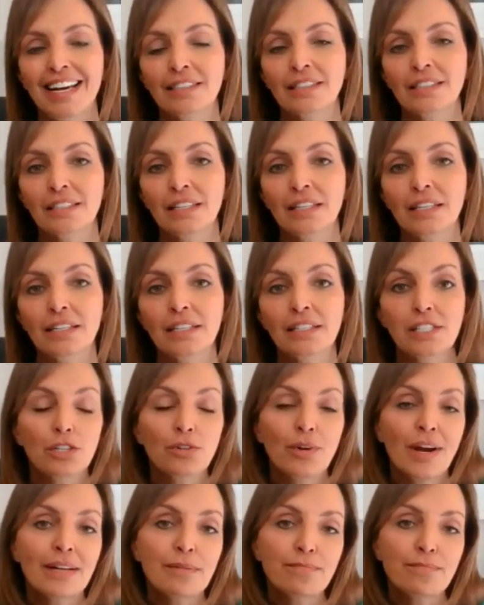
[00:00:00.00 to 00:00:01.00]
And it's
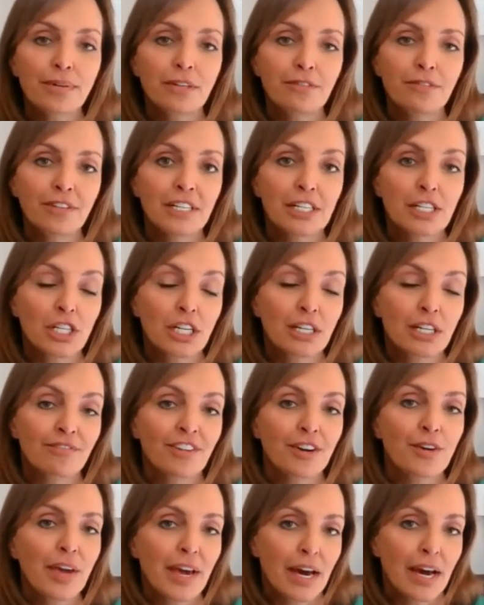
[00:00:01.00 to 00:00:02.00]
a great privilege and
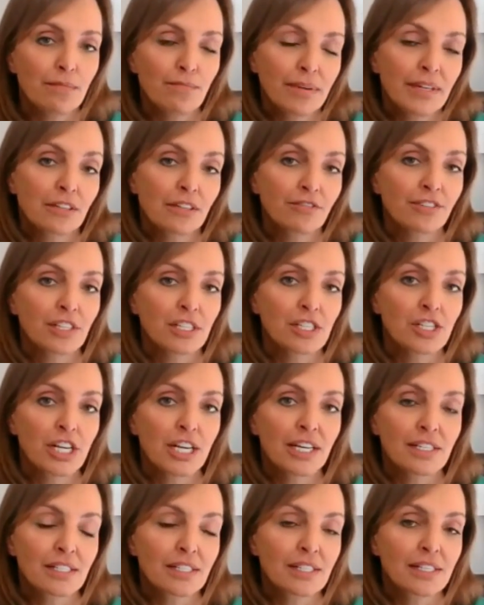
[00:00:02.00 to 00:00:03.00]
very humbling for the
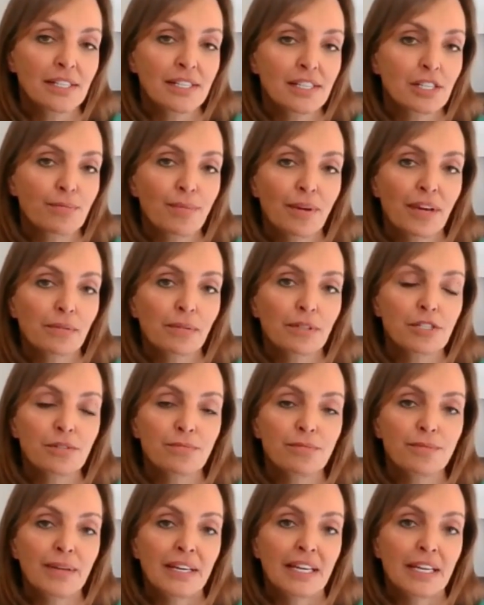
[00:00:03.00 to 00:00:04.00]
JSE to be able
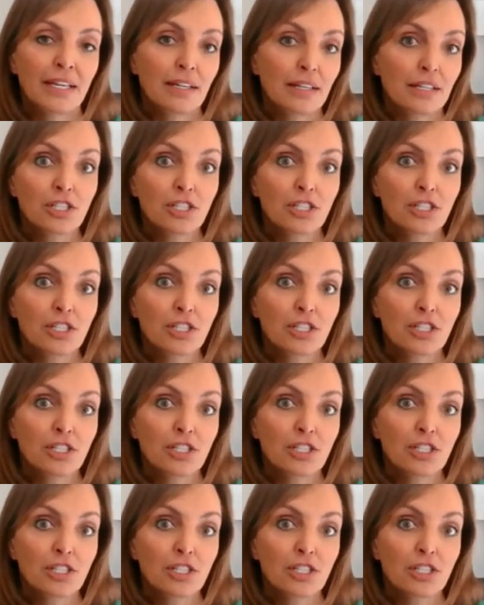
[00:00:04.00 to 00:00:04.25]
to be